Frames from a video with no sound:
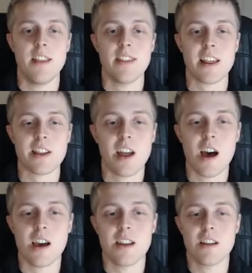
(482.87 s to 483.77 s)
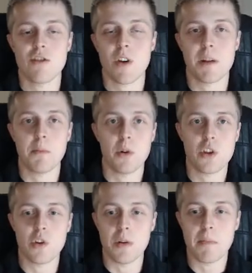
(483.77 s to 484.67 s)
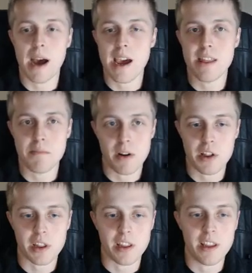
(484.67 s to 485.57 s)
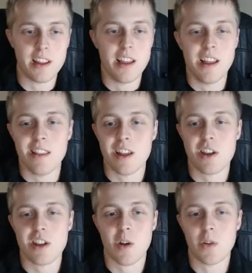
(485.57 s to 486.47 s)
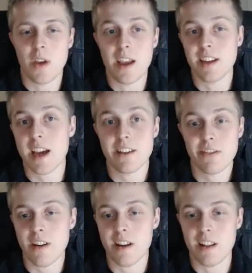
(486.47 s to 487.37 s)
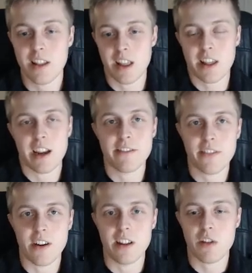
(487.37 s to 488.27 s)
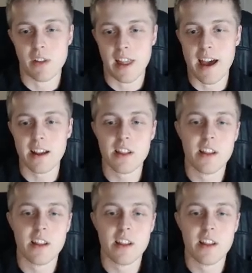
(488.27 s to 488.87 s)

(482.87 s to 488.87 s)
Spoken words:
That's not trying to push you to buy the bracelet. That's just telling you, hey, tag a friend. It's kind of fun. It's relaxed.